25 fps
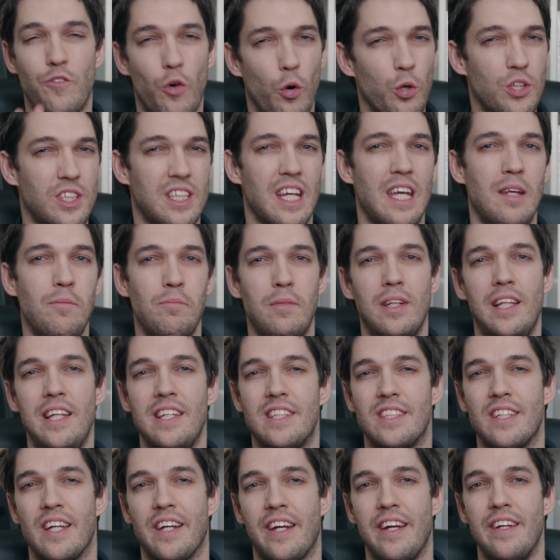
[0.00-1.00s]
14
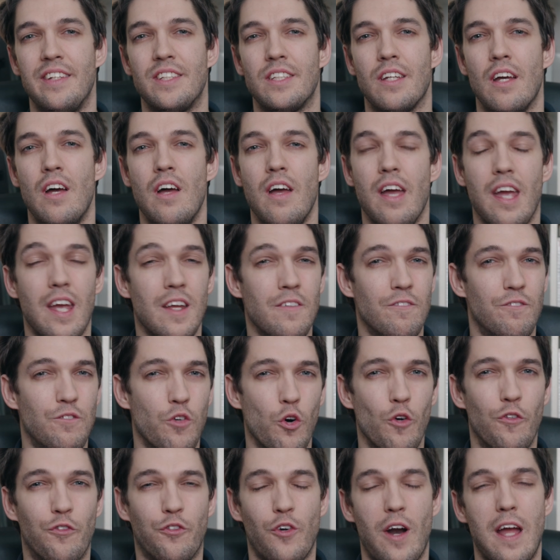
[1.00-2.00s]
milliseconds in
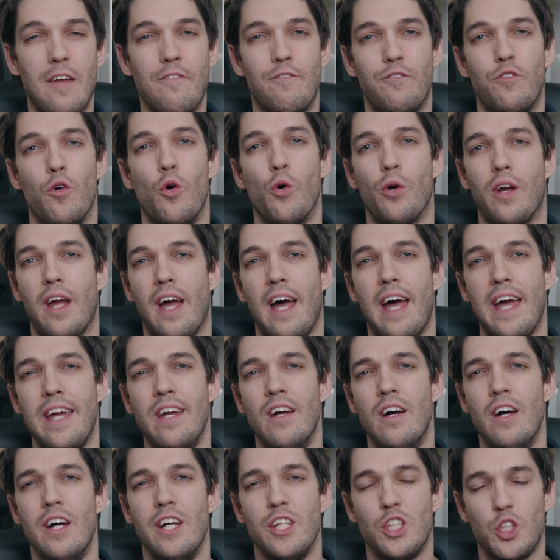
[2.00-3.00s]
full frame 4K
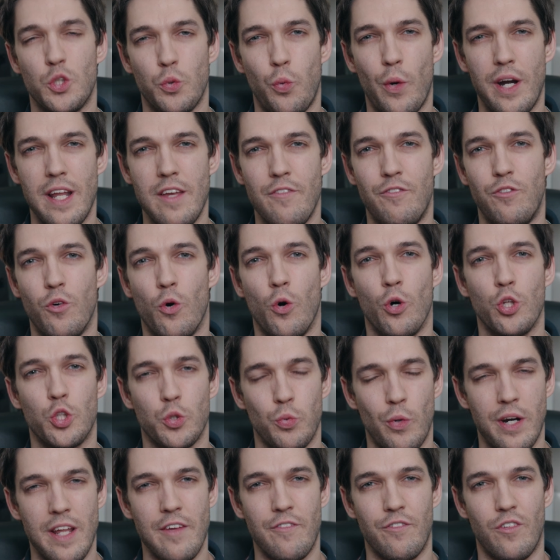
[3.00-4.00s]

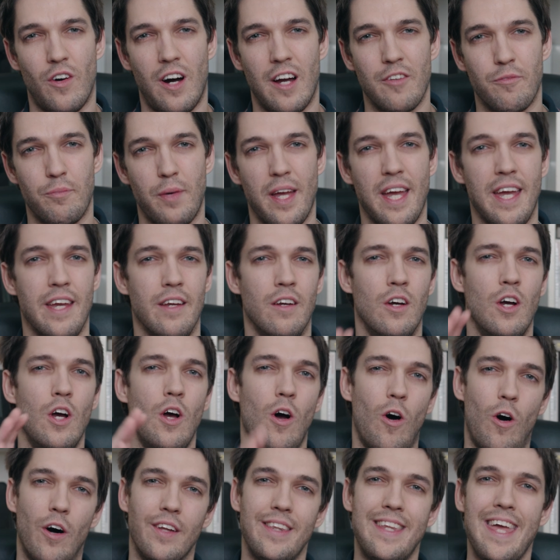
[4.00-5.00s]
24-25p.
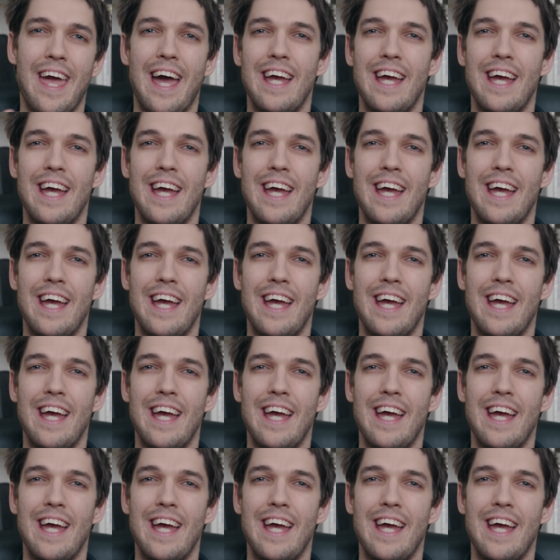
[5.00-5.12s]
On the